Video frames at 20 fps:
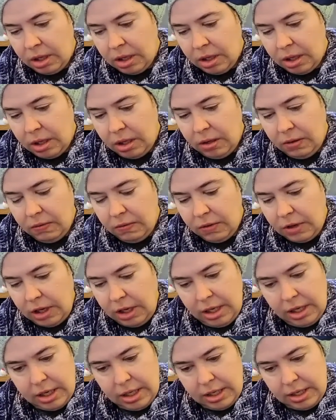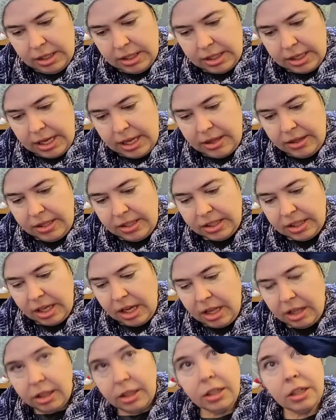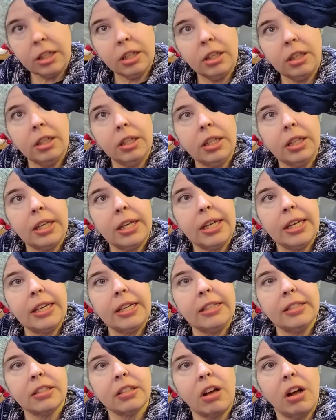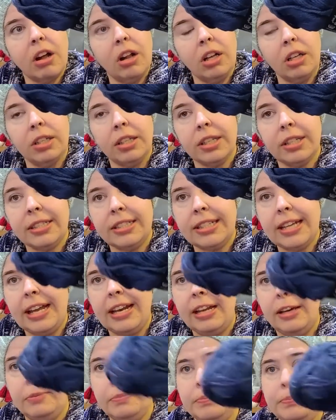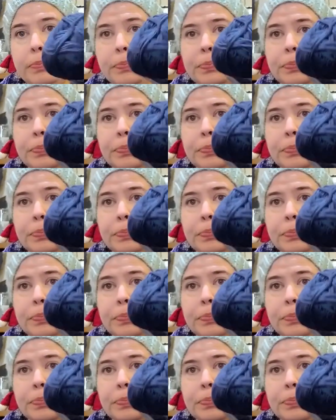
All right, and this color is called Denim.